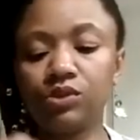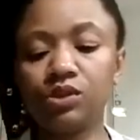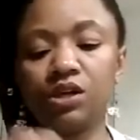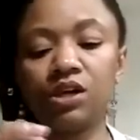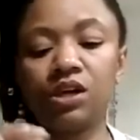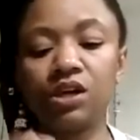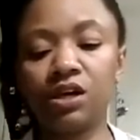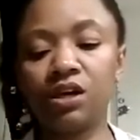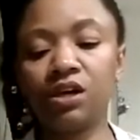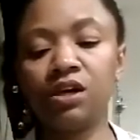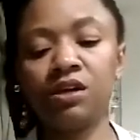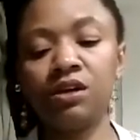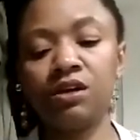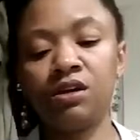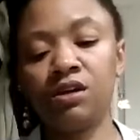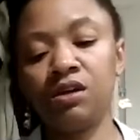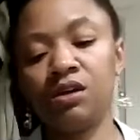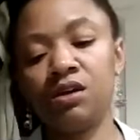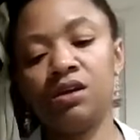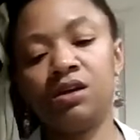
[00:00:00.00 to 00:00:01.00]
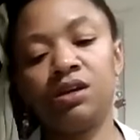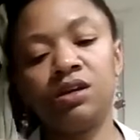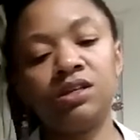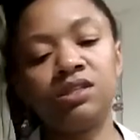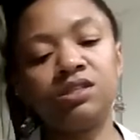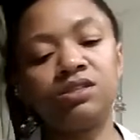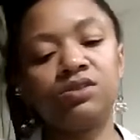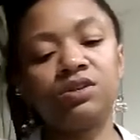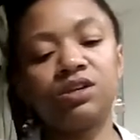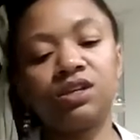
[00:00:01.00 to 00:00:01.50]
Okay,
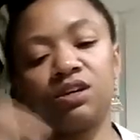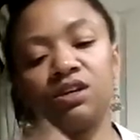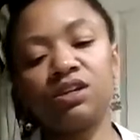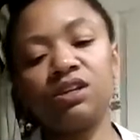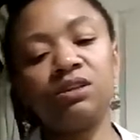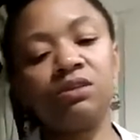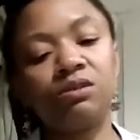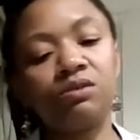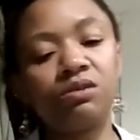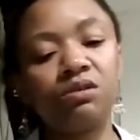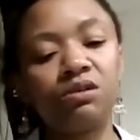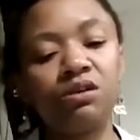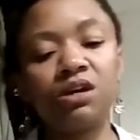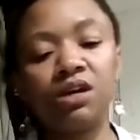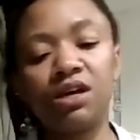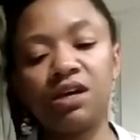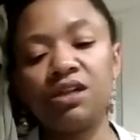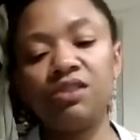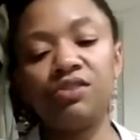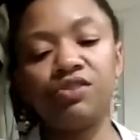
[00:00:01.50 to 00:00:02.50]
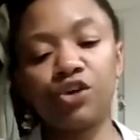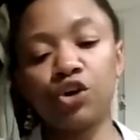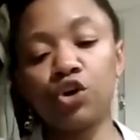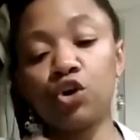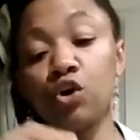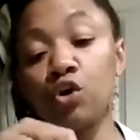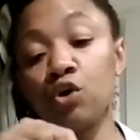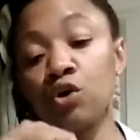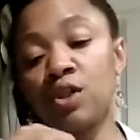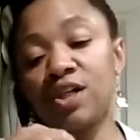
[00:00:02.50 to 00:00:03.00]
so again, the
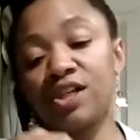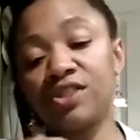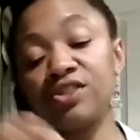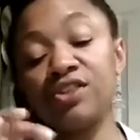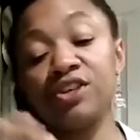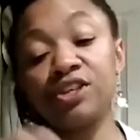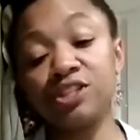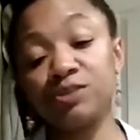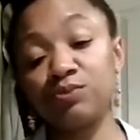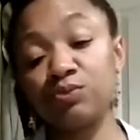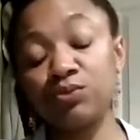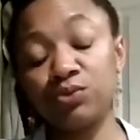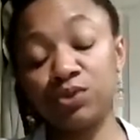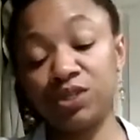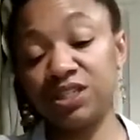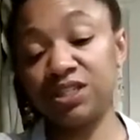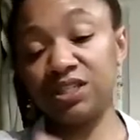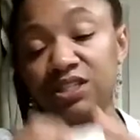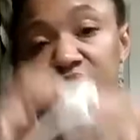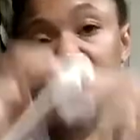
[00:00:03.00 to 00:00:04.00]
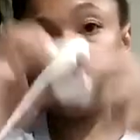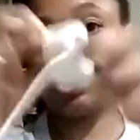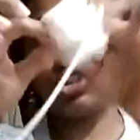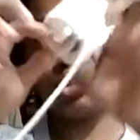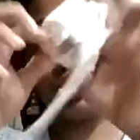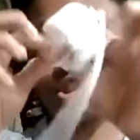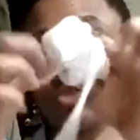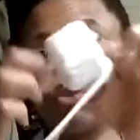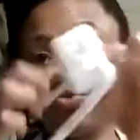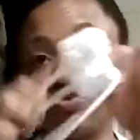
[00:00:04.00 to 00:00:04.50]
goal at this point is to
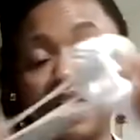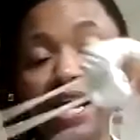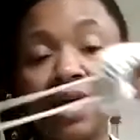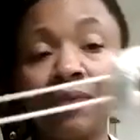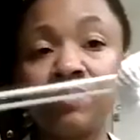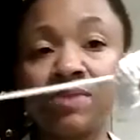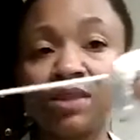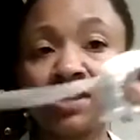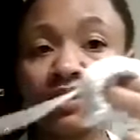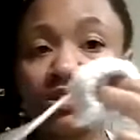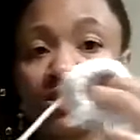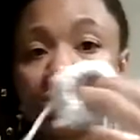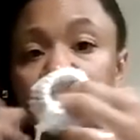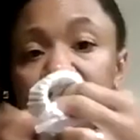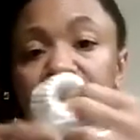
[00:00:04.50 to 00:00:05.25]
just wrap this.